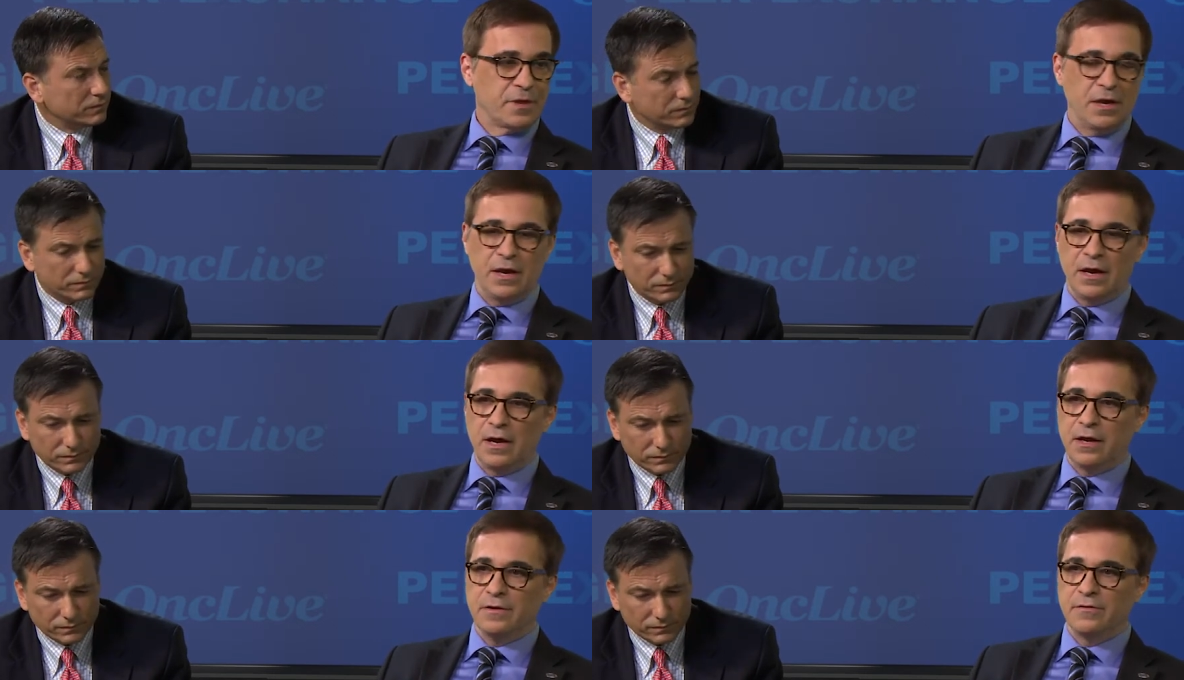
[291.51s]

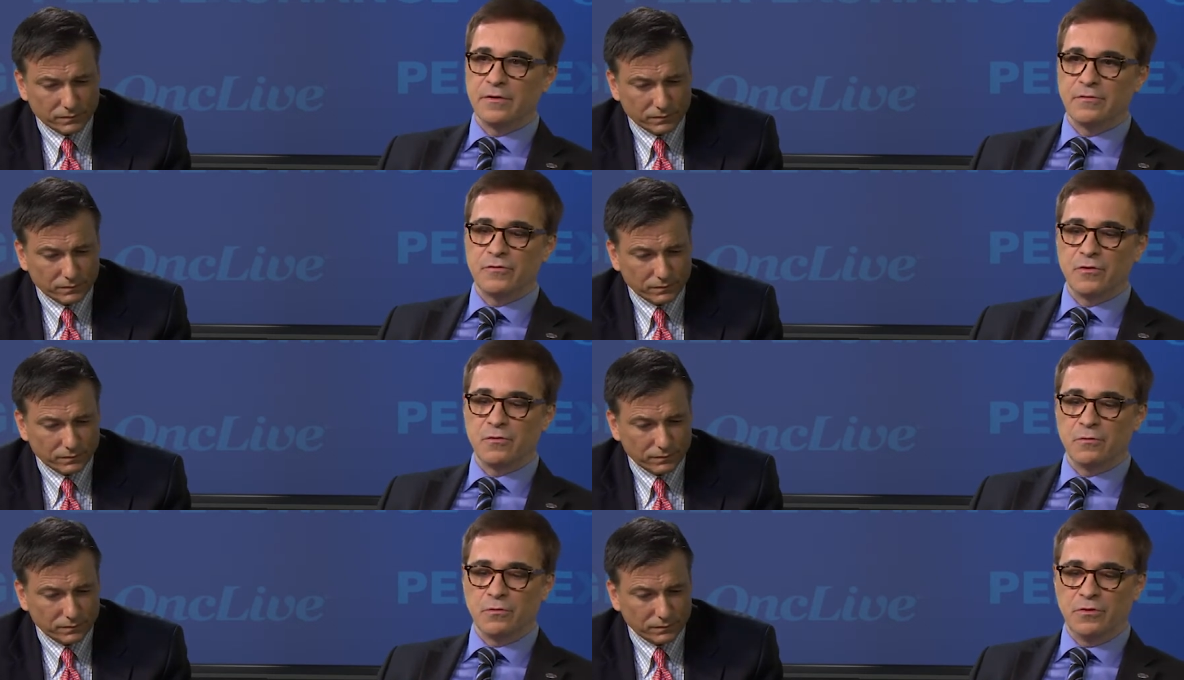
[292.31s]
Speaker 1: And
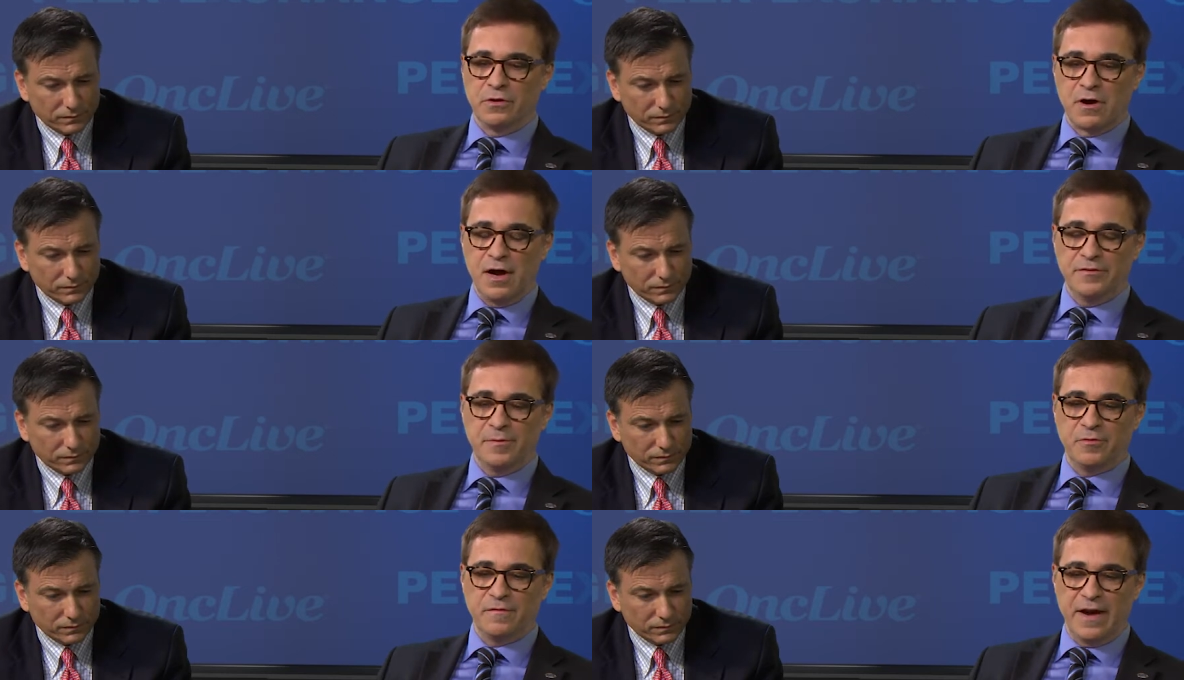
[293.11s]
so the
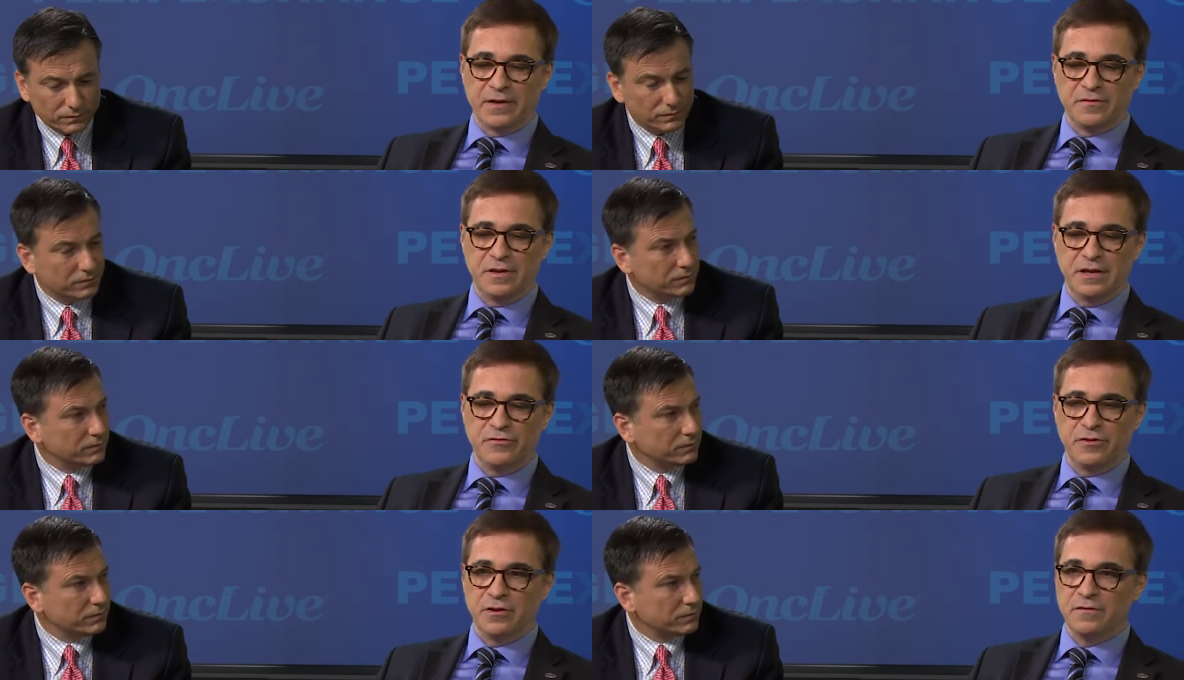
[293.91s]
concept of
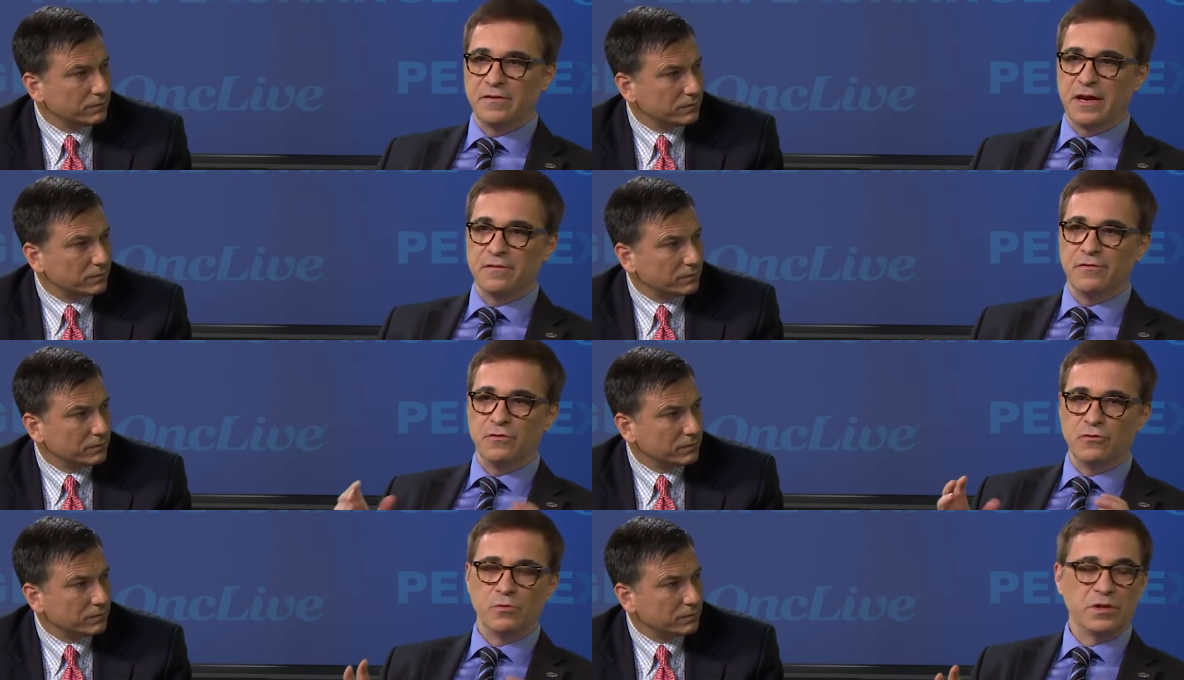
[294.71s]
vaccination is that if you
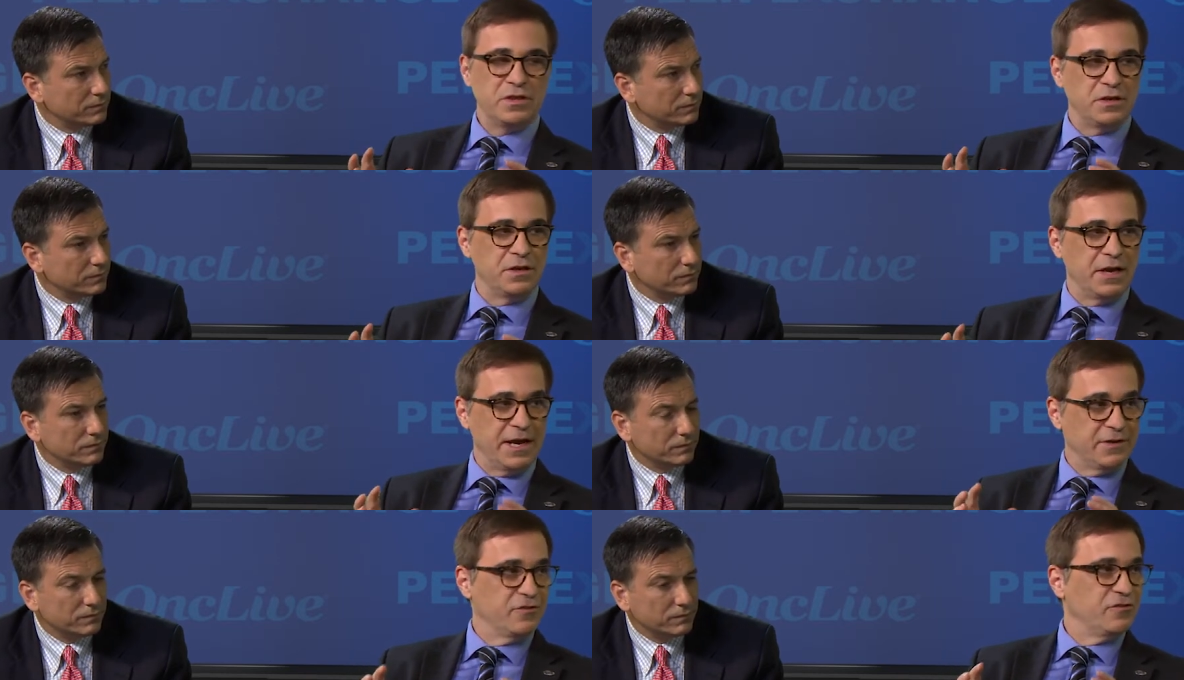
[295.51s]
knew what the
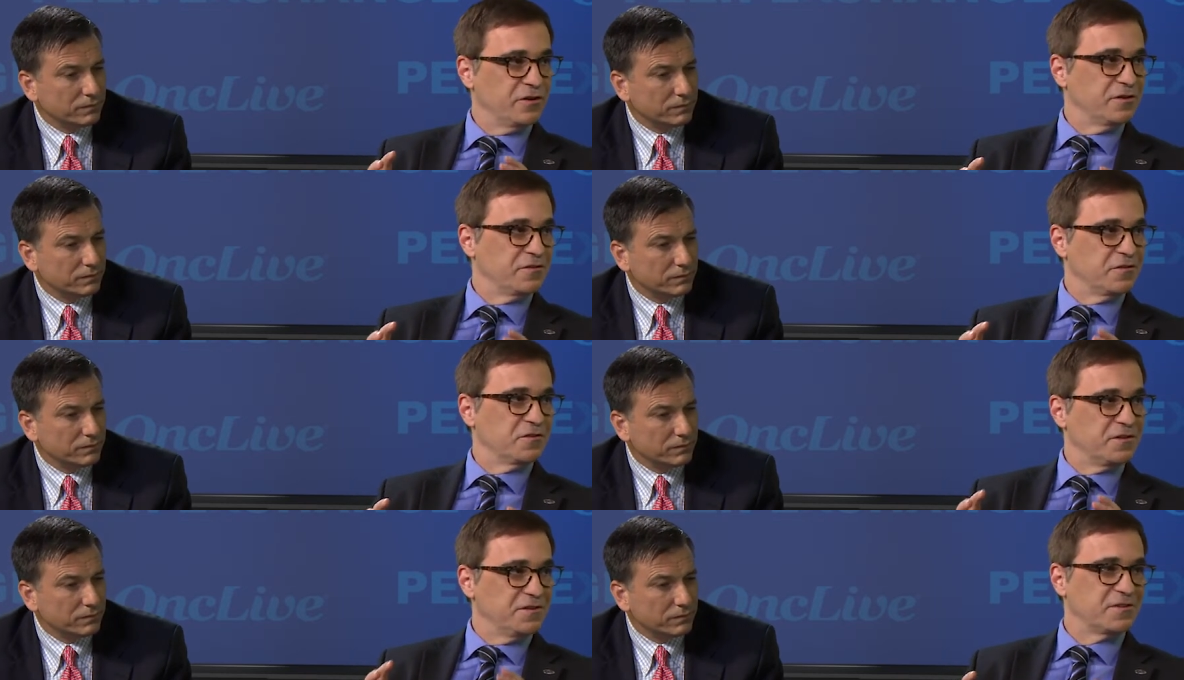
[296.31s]
antigen is that the
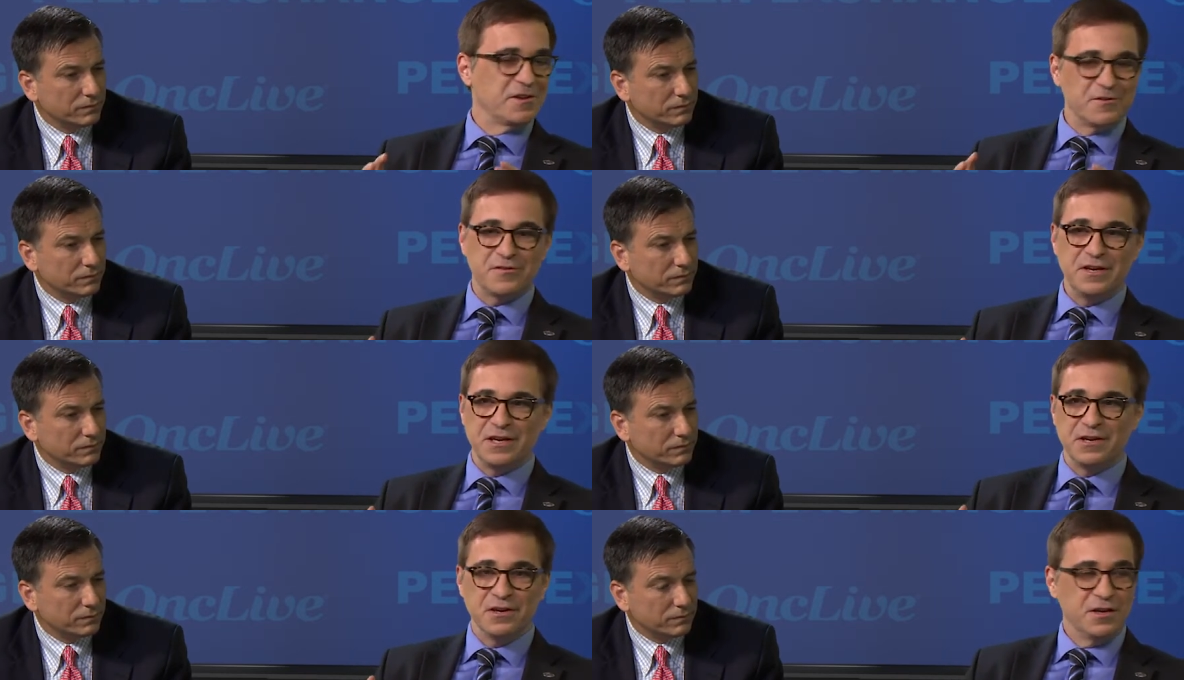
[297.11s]
T cell is seeing,